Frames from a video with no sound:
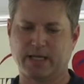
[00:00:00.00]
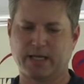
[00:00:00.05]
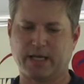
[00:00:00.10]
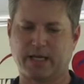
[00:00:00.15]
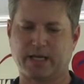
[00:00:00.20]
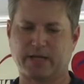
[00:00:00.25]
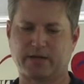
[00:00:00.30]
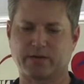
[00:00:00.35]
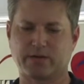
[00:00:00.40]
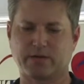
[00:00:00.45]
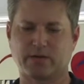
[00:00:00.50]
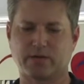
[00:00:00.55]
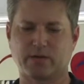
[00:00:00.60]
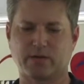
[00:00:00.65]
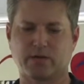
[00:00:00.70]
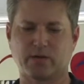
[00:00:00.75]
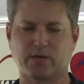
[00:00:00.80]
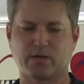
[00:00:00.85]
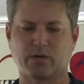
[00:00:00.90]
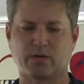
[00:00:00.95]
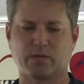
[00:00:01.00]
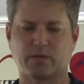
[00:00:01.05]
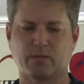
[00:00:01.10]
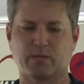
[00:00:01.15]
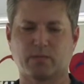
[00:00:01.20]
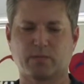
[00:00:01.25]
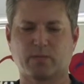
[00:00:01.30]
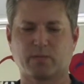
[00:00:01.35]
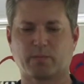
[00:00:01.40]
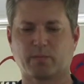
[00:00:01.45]
And
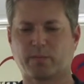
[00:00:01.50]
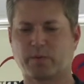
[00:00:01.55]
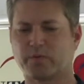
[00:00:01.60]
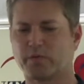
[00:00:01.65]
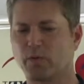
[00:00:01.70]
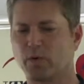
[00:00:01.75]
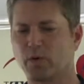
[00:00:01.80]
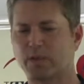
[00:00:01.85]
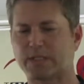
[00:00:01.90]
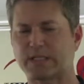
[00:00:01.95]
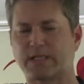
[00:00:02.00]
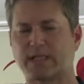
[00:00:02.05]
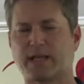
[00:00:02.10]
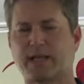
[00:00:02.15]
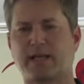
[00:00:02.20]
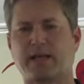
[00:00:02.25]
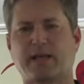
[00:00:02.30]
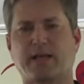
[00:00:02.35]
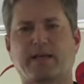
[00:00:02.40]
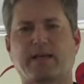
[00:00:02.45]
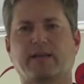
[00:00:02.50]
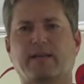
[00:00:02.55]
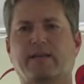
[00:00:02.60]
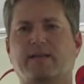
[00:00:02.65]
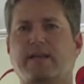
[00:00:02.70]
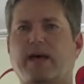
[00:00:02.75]
before today,